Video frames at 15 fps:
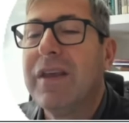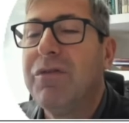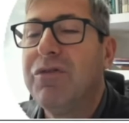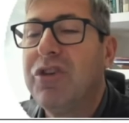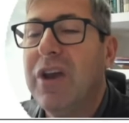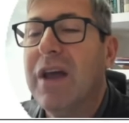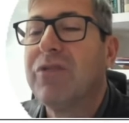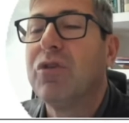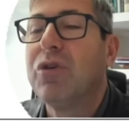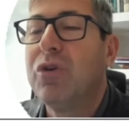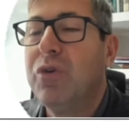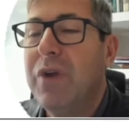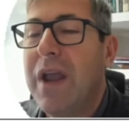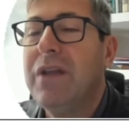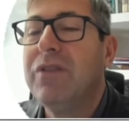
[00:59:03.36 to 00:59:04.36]
if she has to
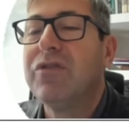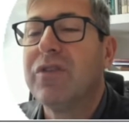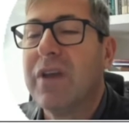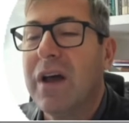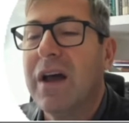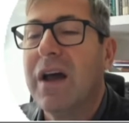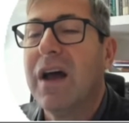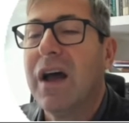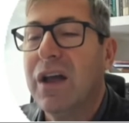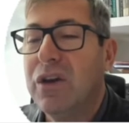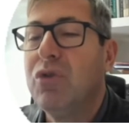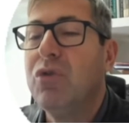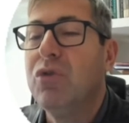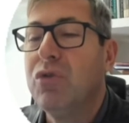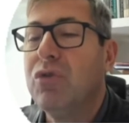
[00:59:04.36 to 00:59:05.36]
create a
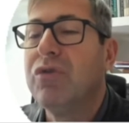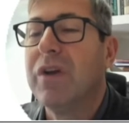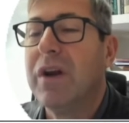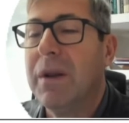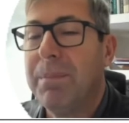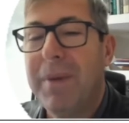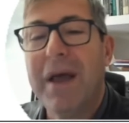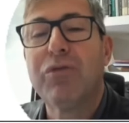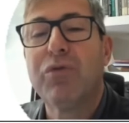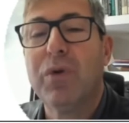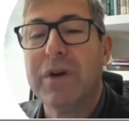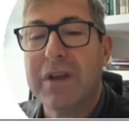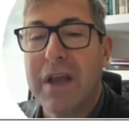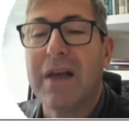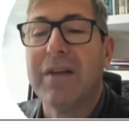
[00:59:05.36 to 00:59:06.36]
new user and
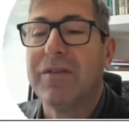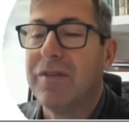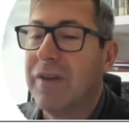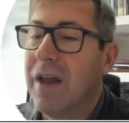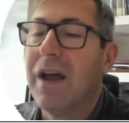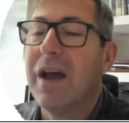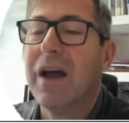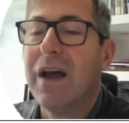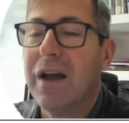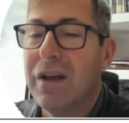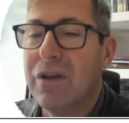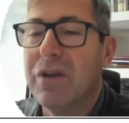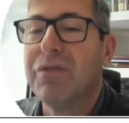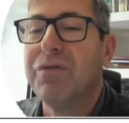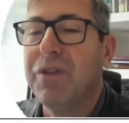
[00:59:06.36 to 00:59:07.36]
password. Yes,
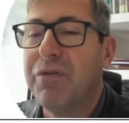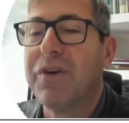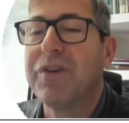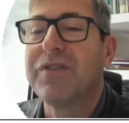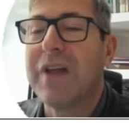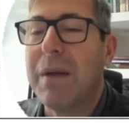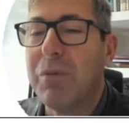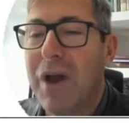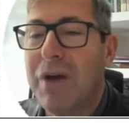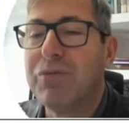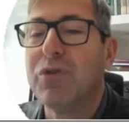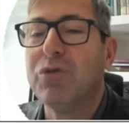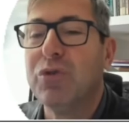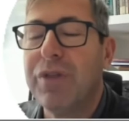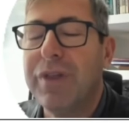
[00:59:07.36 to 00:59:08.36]
the first time you have to
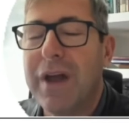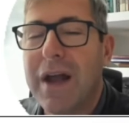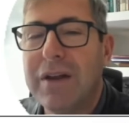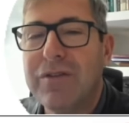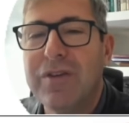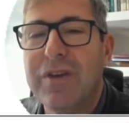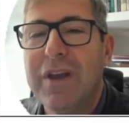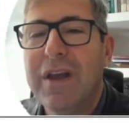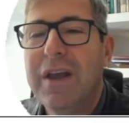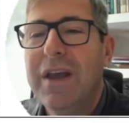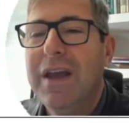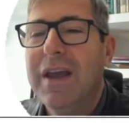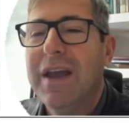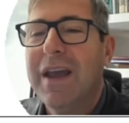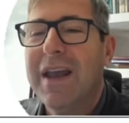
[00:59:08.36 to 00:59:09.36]
do that.
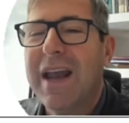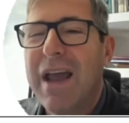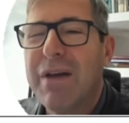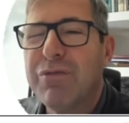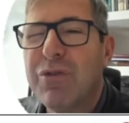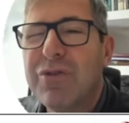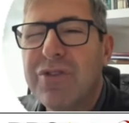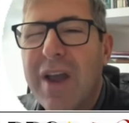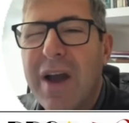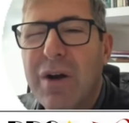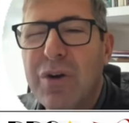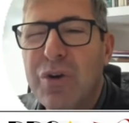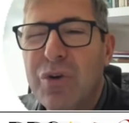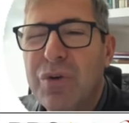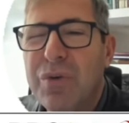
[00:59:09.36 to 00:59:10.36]
And I have to tell
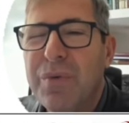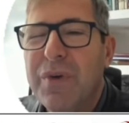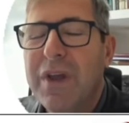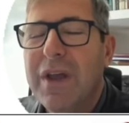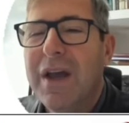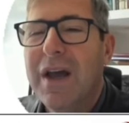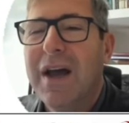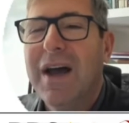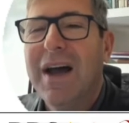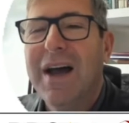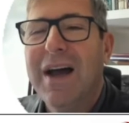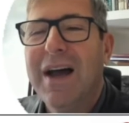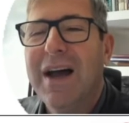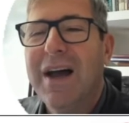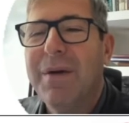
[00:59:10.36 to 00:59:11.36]
you,
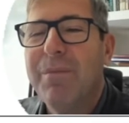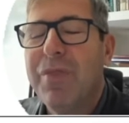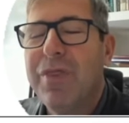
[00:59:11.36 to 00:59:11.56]
our